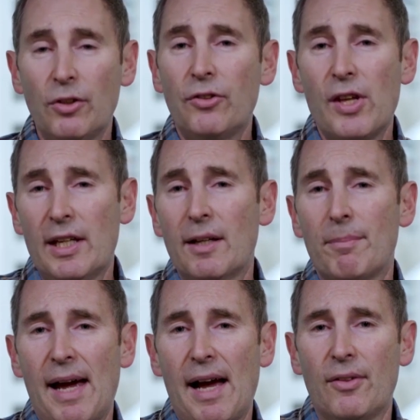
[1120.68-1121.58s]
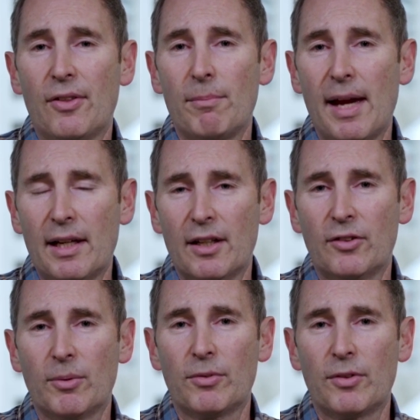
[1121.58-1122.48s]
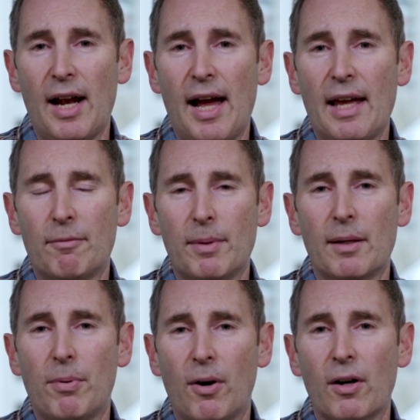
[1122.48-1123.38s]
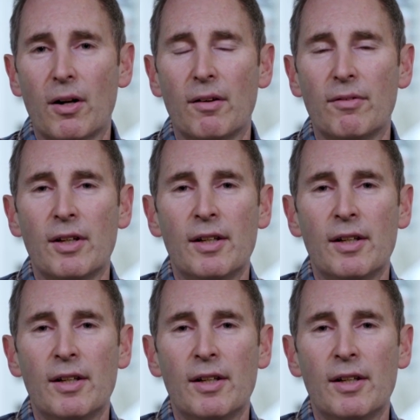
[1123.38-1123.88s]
thinking about the mechanisms that I have been a part of